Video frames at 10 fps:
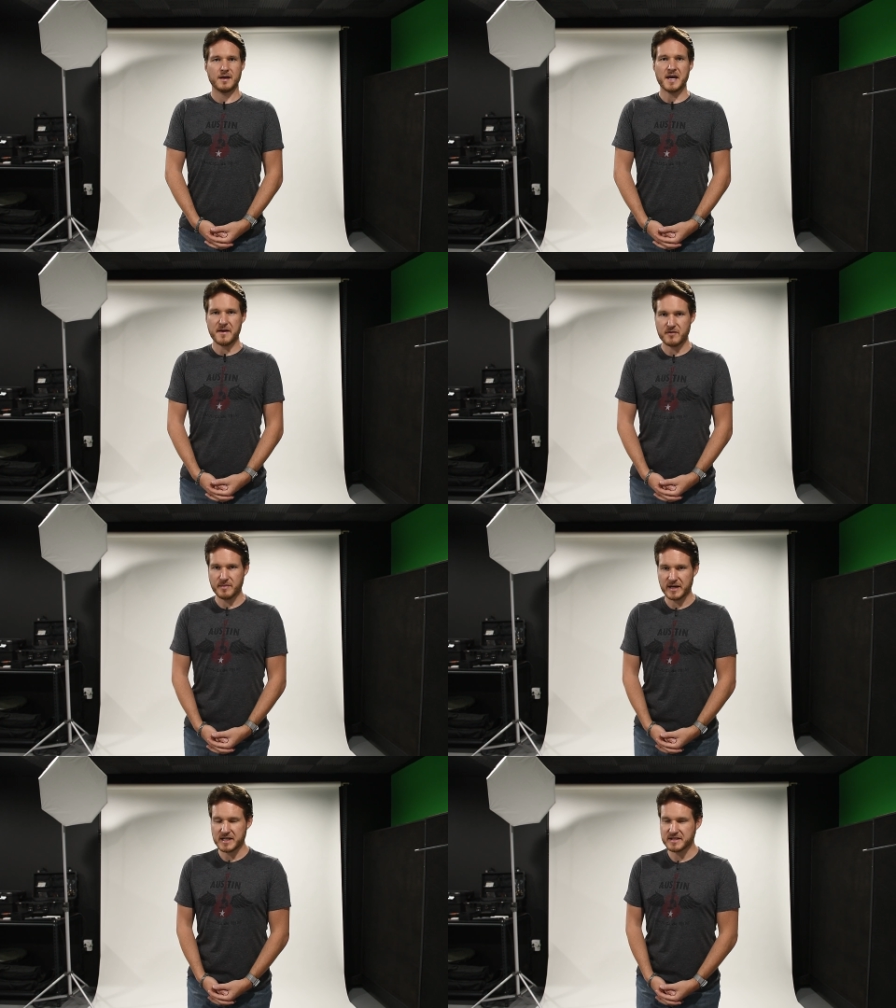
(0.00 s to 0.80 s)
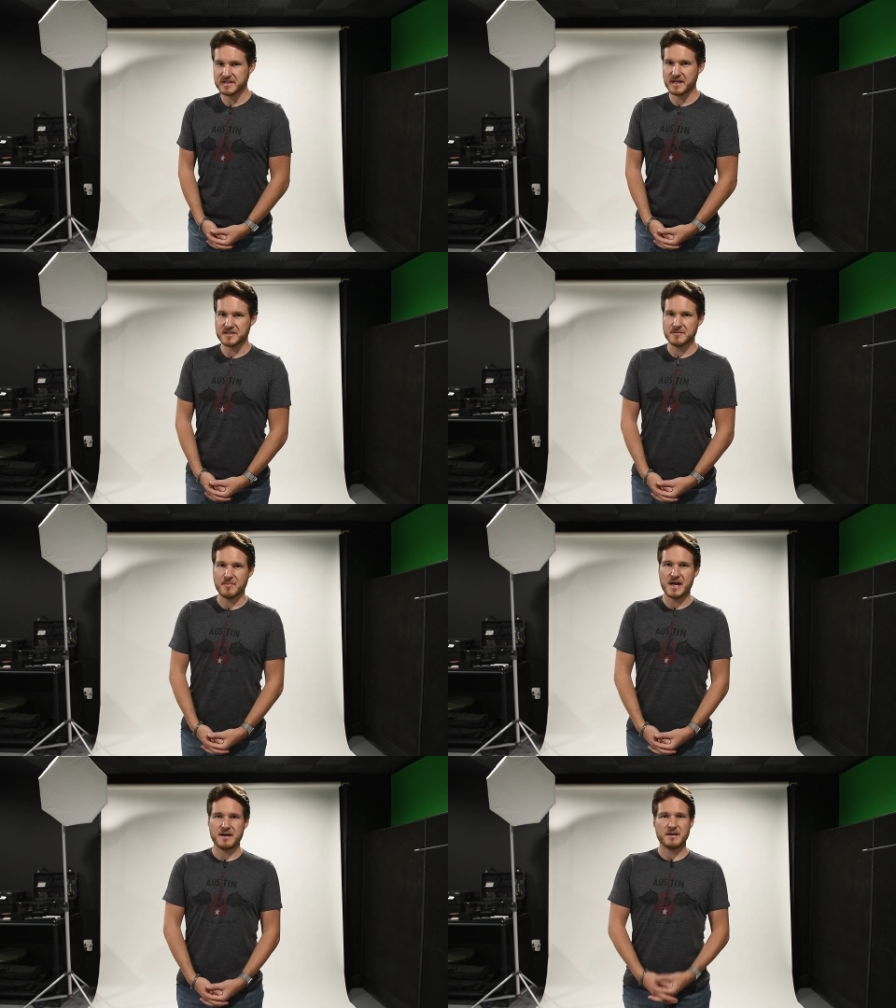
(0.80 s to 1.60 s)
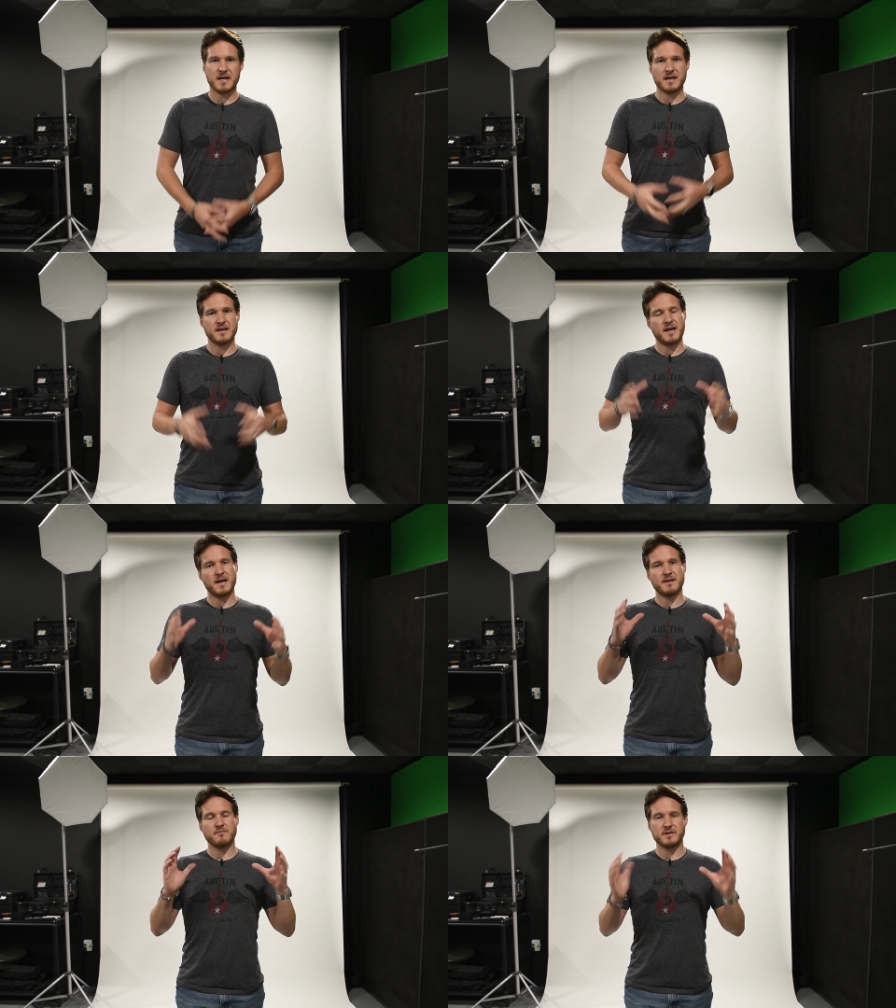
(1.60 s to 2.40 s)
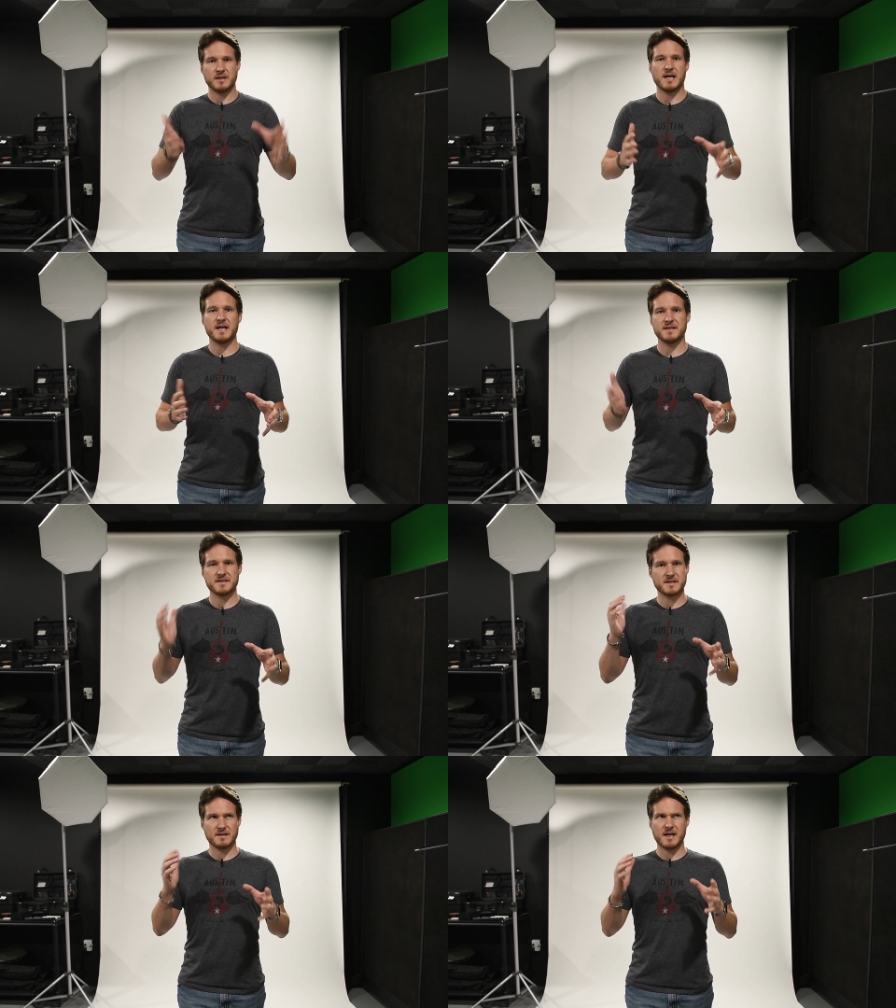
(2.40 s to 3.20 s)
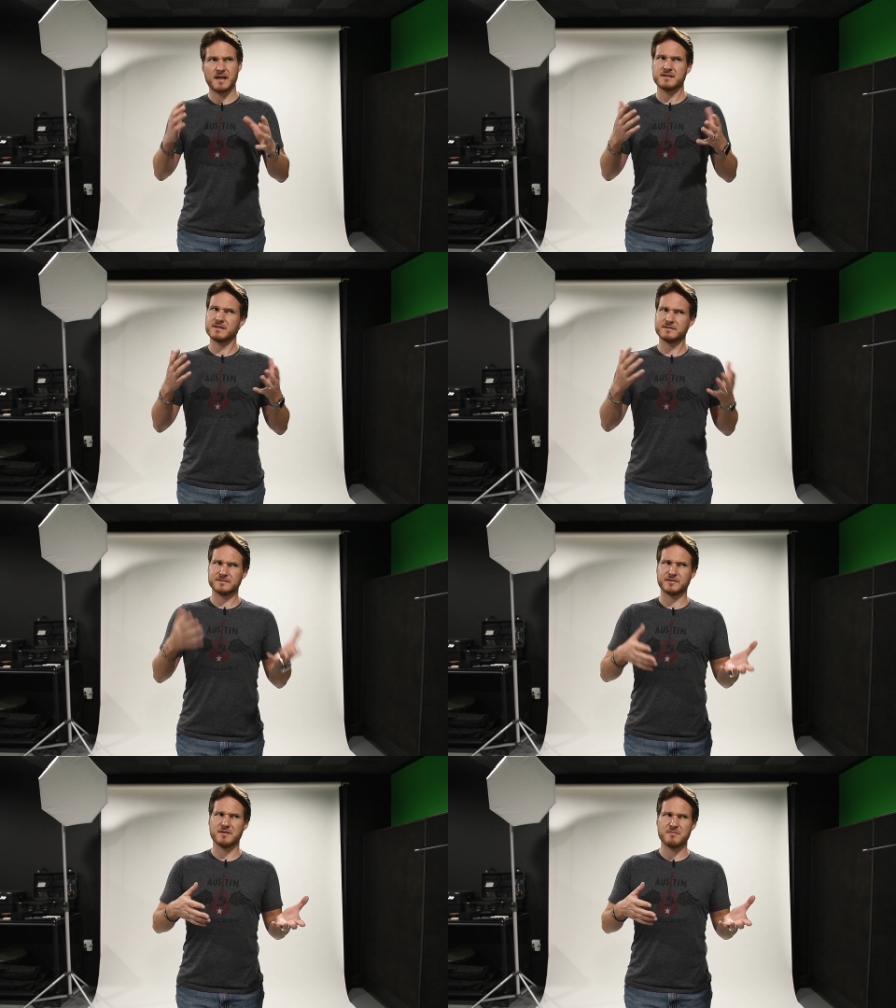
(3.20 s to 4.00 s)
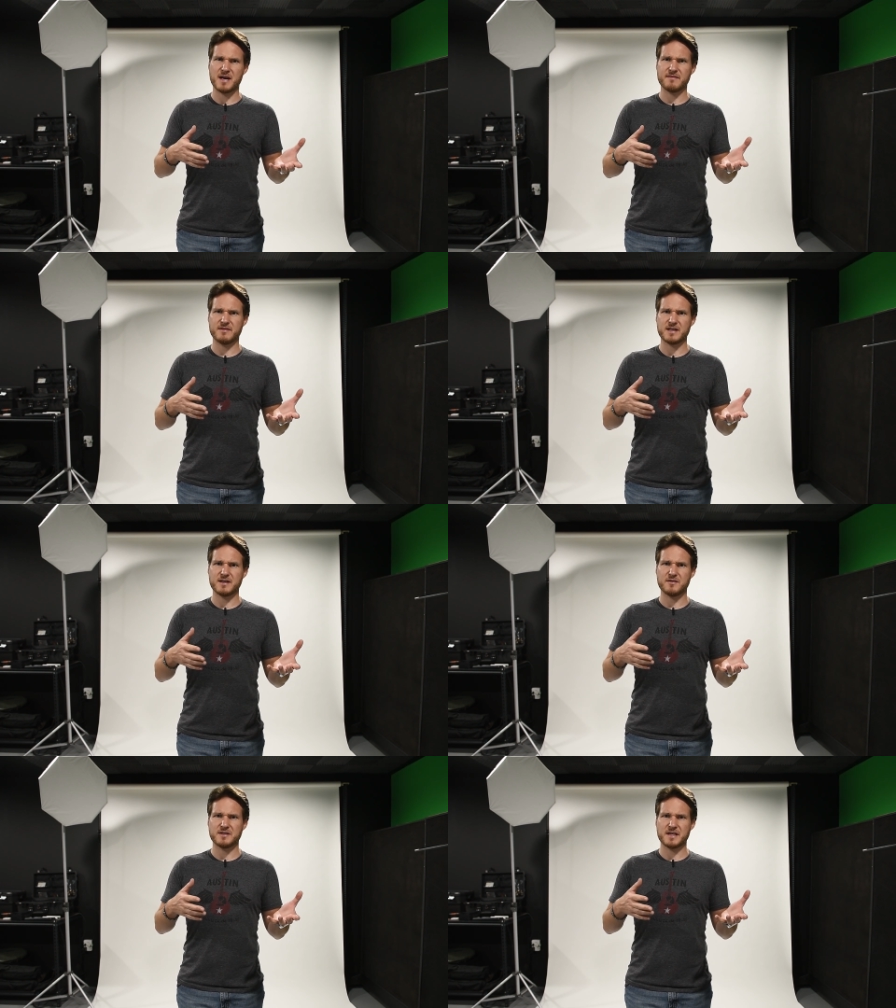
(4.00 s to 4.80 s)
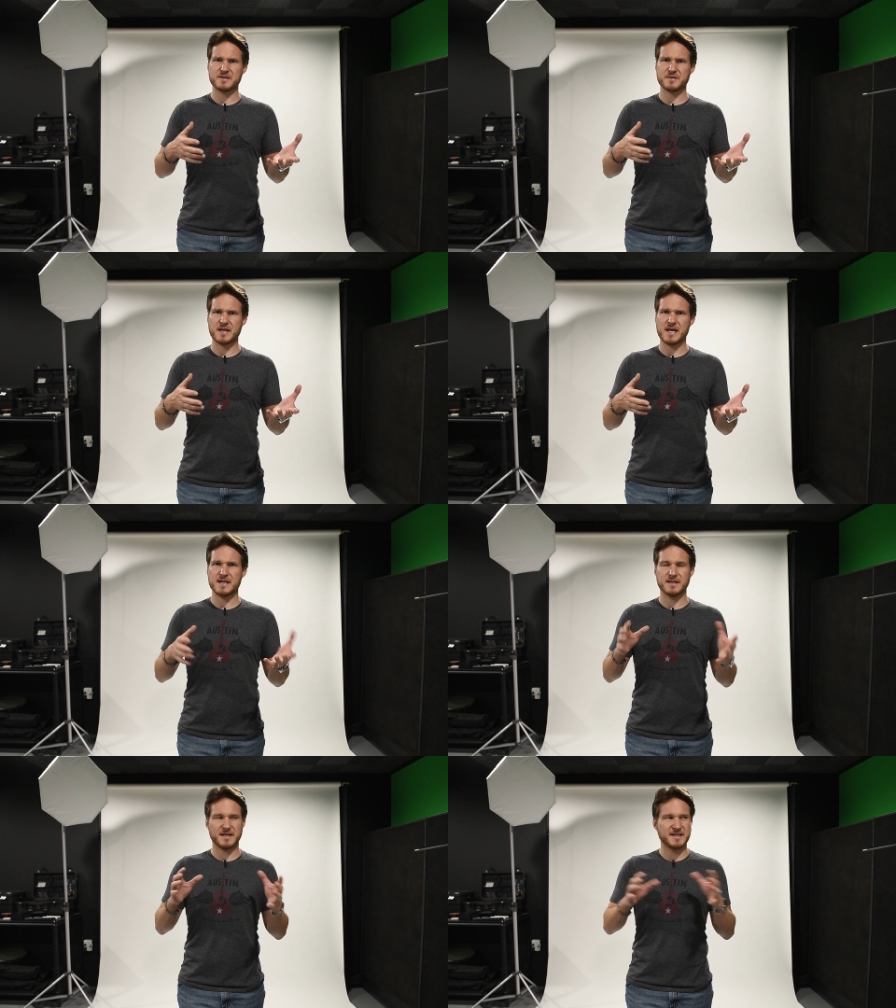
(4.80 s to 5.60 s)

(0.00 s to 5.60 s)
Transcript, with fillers: Hey everybody, it's Dustin Meyer, and I realized that from my video yesterday,